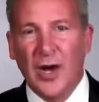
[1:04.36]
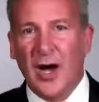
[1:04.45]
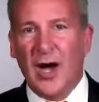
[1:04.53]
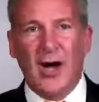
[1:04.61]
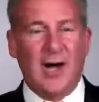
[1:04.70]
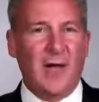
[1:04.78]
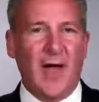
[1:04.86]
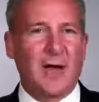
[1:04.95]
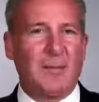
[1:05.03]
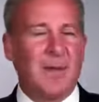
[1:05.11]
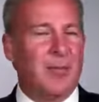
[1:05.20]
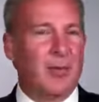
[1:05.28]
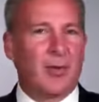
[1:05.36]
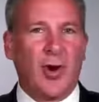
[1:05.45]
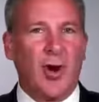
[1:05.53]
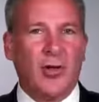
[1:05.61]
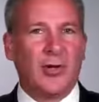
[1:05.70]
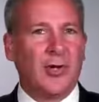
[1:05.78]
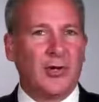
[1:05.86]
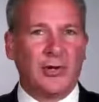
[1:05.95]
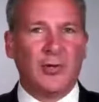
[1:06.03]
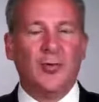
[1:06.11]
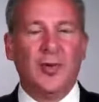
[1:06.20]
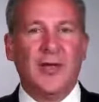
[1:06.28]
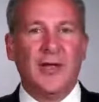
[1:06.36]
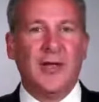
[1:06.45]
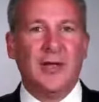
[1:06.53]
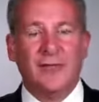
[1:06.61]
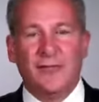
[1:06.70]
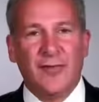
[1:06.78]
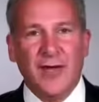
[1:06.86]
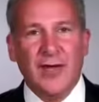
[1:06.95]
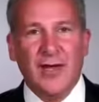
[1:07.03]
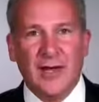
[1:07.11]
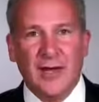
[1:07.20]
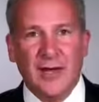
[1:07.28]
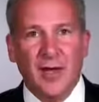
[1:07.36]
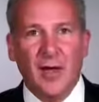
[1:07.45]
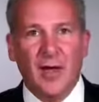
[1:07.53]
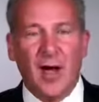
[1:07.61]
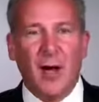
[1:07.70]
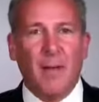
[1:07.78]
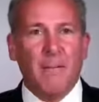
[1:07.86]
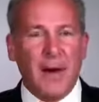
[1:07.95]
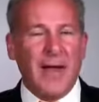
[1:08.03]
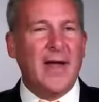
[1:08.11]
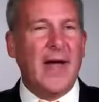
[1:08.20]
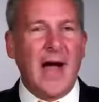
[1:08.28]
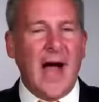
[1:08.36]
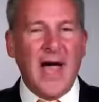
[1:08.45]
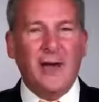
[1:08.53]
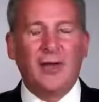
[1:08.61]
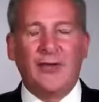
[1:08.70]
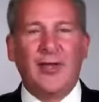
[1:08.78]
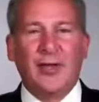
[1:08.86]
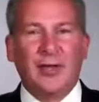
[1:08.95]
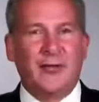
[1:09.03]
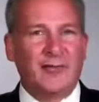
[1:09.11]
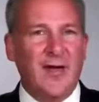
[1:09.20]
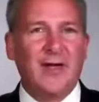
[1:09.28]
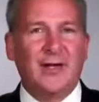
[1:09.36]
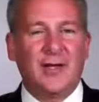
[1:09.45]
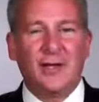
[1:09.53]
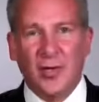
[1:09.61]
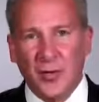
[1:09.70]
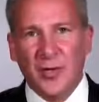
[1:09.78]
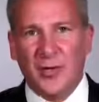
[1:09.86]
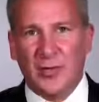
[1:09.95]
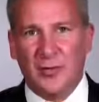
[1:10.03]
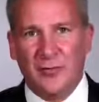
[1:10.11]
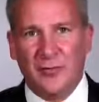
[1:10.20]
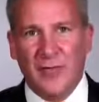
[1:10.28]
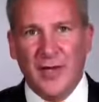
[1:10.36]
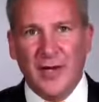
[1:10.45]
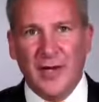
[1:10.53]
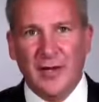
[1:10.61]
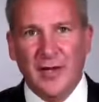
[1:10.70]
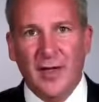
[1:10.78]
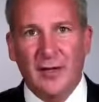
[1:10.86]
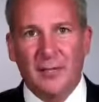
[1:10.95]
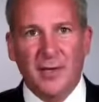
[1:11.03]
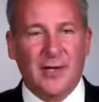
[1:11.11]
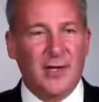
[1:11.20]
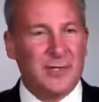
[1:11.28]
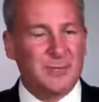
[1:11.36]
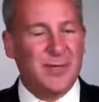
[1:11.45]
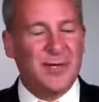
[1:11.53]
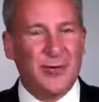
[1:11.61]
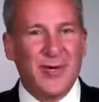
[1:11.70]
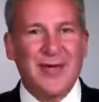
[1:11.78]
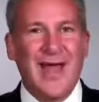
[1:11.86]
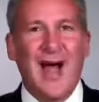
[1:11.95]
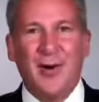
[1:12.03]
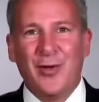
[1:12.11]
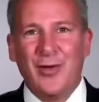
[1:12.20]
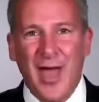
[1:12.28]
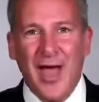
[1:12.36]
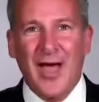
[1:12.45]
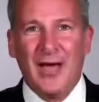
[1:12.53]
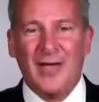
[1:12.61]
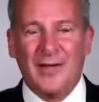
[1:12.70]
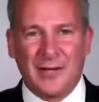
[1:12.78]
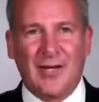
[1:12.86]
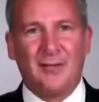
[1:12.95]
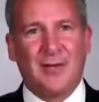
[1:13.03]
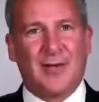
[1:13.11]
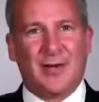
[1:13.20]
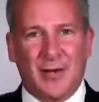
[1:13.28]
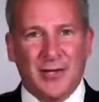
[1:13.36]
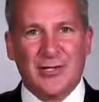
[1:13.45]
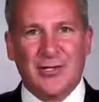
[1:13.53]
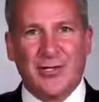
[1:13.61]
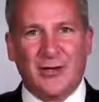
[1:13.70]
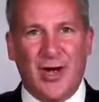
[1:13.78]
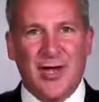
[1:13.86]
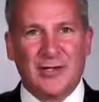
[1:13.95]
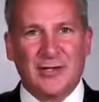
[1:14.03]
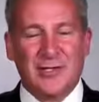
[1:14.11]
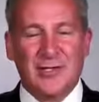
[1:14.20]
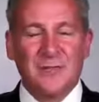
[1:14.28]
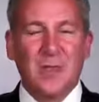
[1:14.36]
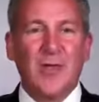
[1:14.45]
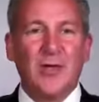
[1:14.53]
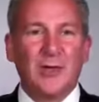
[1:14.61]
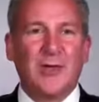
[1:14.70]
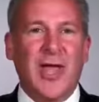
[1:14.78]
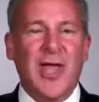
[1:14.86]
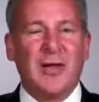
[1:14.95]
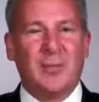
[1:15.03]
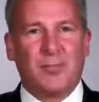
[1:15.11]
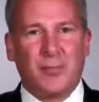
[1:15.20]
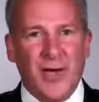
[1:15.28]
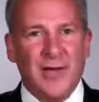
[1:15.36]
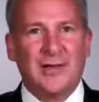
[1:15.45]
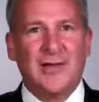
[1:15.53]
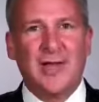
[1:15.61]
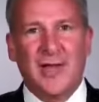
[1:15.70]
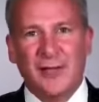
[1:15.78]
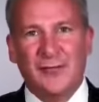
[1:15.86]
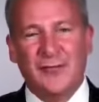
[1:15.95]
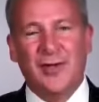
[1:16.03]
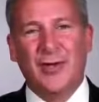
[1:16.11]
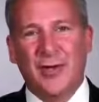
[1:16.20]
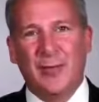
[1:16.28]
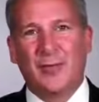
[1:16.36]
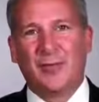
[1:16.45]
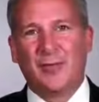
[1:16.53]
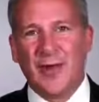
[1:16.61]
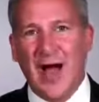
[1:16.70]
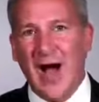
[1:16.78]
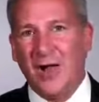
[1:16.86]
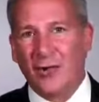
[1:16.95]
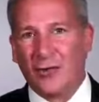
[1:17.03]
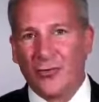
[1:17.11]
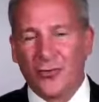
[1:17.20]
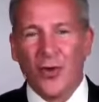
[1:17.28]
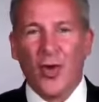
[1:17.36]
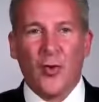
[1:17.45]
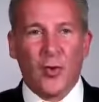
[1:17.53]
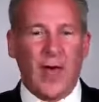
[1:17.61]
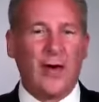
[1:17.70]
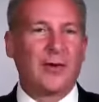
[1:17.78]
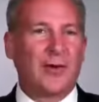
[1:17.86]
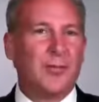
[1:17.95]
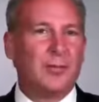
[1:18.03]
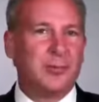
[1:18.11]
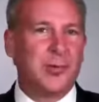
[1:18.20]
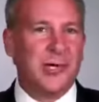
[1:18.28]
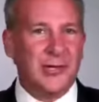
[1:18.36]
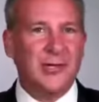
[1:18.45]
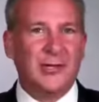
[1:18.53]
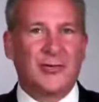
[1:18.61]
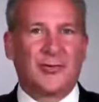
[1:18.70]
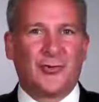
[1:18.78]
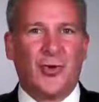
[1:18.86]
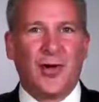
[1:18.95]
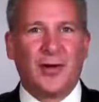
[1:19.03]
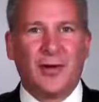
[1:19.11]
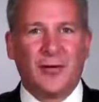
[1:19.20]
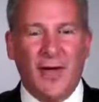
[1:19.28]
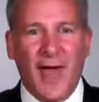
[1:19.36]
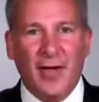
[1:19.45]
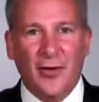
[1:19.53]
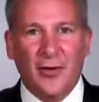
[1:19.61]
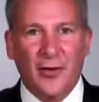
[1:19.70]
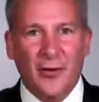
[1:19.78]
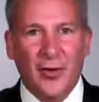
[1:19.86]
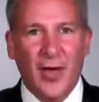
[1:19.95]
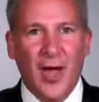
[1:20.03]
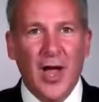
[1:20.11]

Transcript: Uh, a lot of people are calling it QE Infinity, uh, but I don't think the Fed can do it to infinity because between now and then is going to be a currency crisis. You can't print an infinite number of dollars without completely destroying their value.